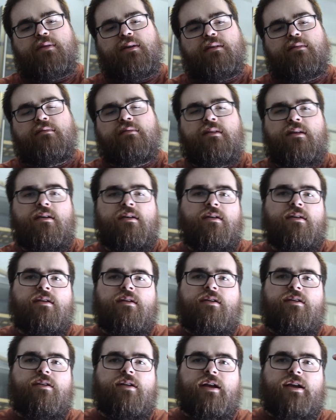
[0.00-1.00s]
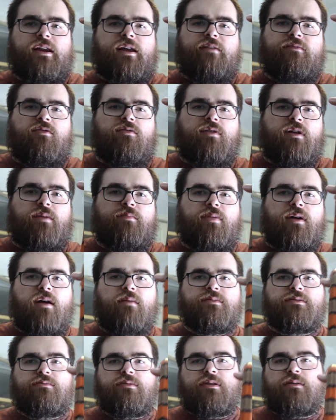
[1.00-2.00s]
and you're not gonna have a whole lot of
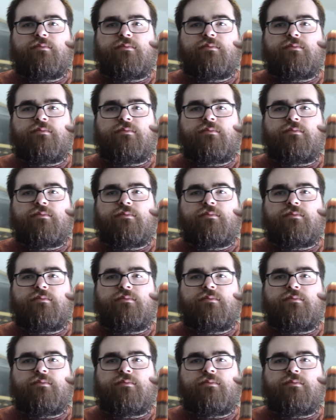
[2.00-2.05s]
problems with